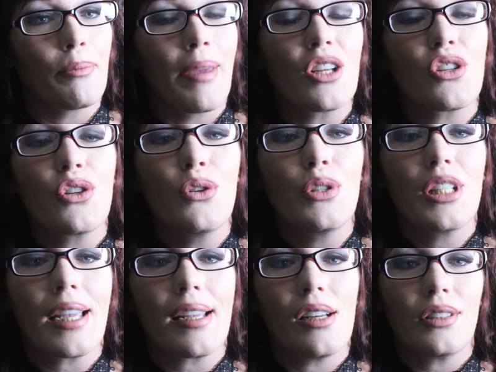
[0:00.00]
make sure you
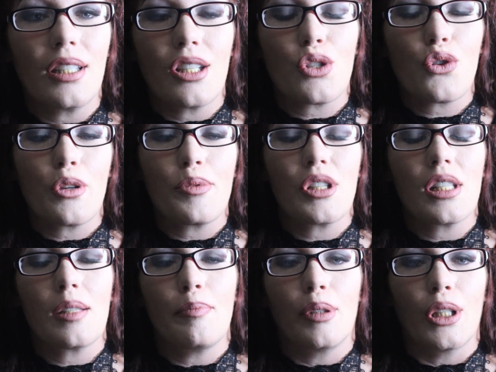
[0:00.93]
check out the
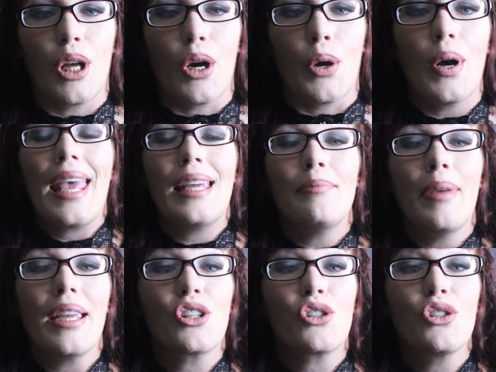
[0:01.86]
descriptions below and
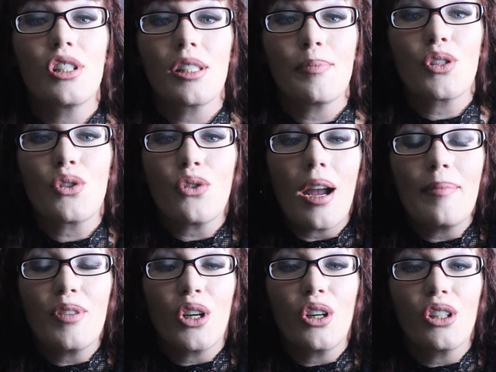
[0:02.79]
make sure you
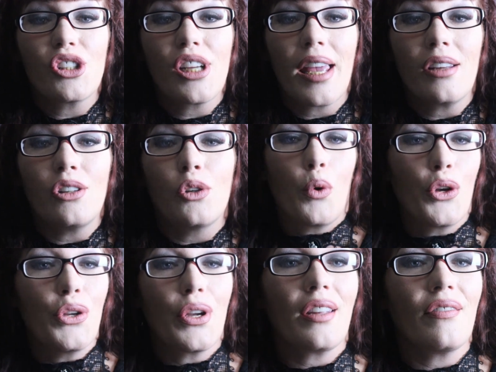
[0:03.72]
subscribe to her channel where
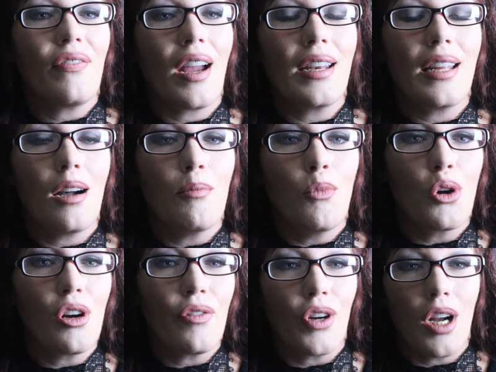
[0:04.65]
you can find out
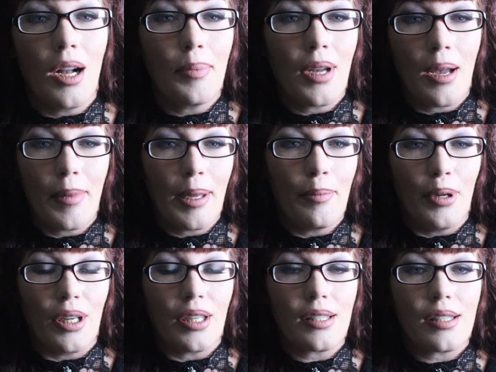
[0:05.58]
more of her upcoming
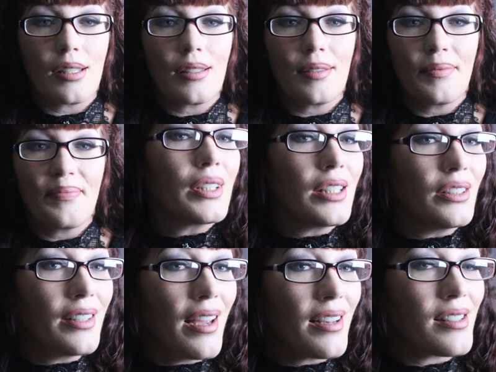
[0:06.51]
books.
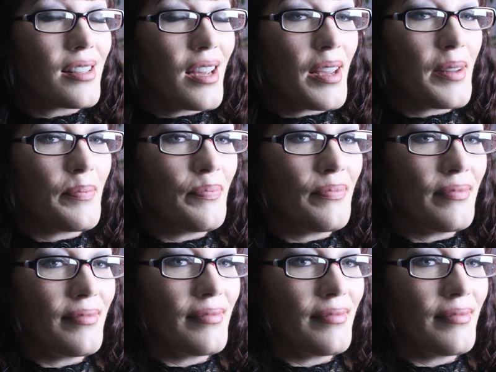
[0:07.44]
Until next time.